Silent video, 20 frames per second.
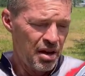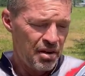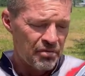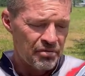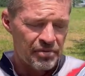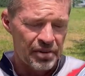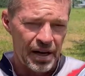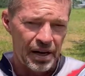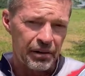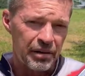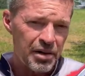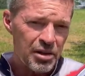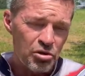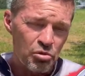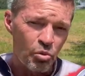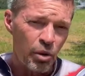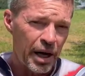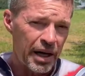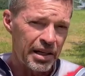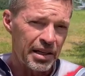various
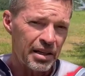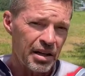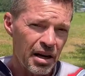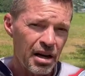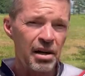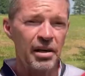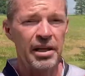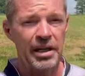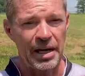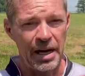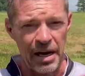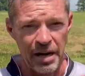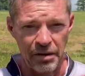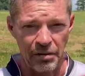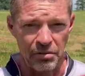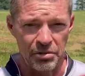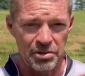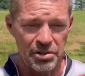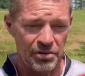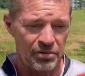weighted hunting
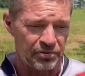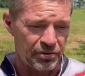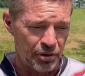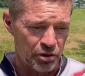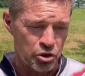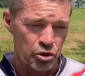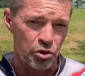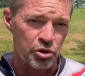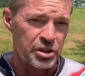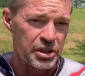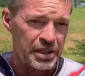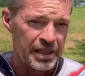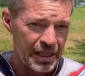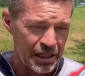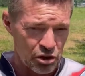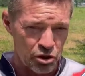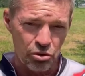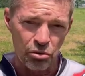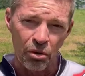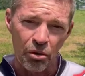arrows for
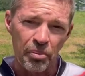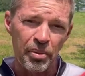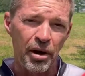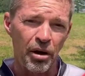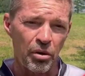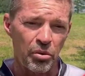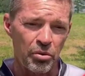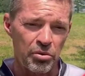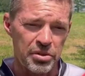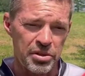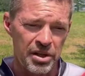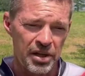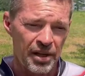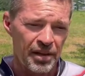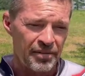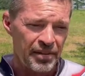traditional bows,